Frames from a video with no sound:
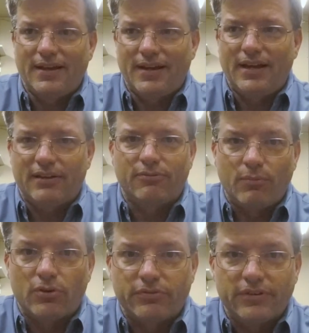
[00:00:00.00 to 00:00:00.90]
And for
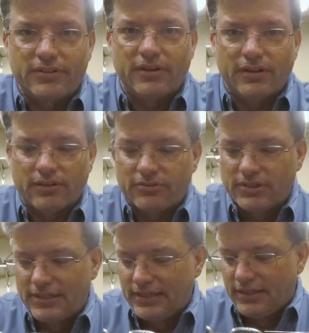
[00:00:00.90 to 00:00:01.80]
most of us, it is.
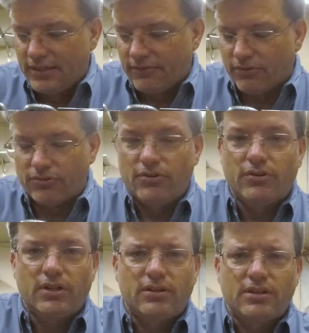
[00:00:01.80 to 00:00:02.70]
If you're
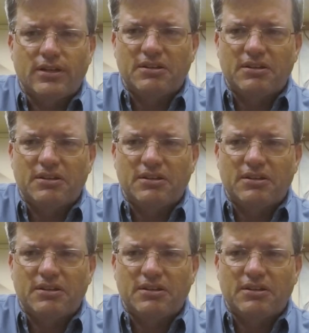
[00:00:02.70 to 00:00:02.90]
shooting at